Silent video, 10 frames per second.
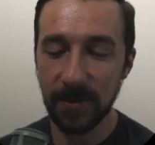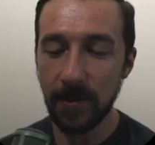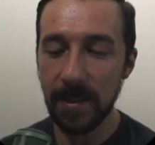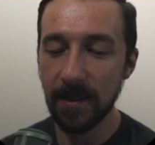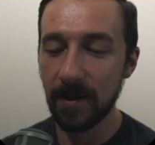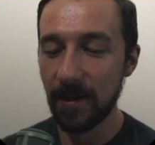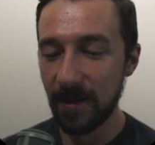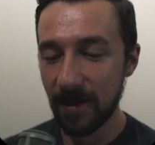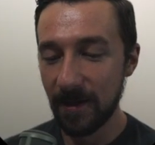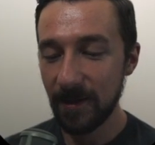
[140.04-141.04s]
screen.
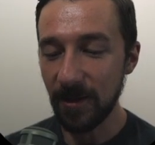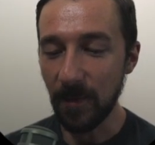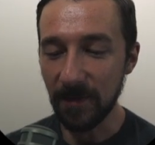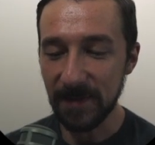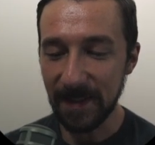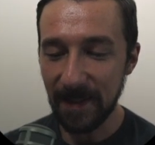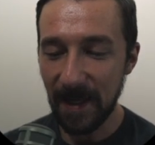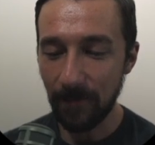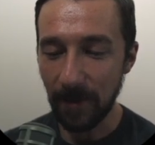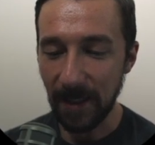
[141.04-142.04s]
You might have seen
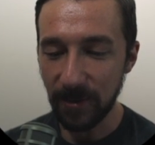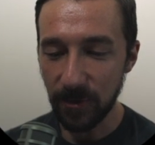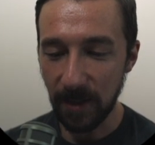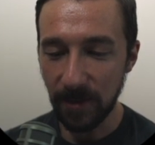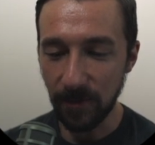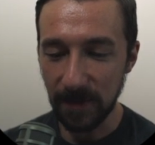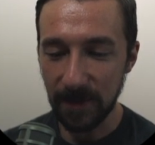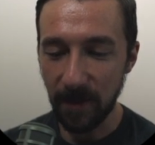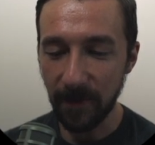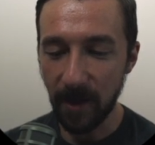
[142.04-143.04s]
that when I tried to
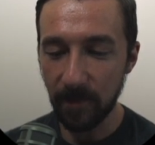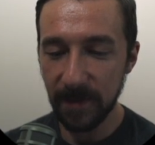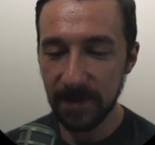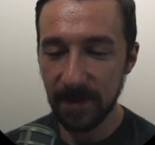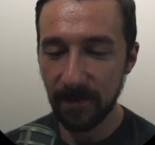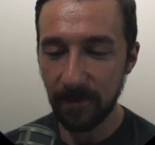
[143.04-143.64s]
install the compass,